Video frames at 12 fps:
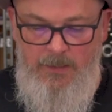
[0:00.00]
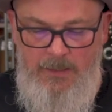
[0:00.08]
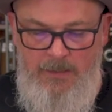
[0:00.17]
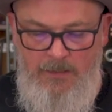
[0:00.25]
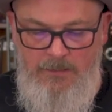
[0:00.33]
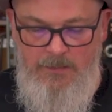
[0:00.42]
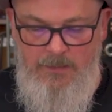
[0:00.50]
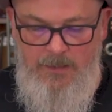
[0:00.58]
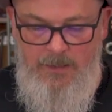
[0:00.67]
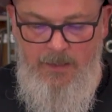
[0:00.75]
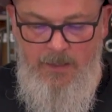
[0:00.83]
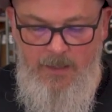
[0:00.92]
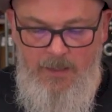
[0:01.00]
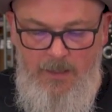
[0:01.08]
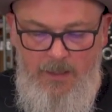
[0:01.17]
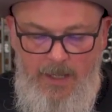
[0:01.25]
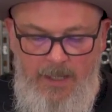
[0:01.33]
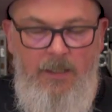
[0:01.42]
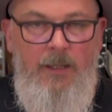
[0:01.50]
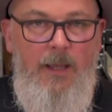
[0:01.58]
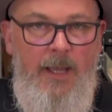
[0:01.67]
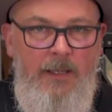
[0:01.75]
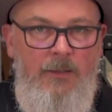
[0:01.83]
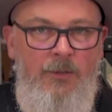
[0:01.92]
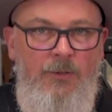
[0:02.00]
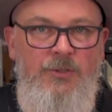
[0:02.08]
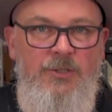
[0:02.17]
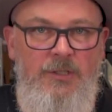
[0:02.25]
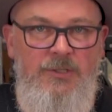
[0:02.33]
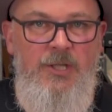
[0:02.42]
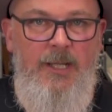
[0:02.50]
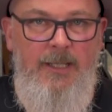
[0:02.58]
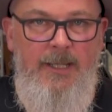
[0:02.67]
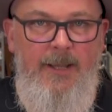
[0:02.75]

and I encourage you to check it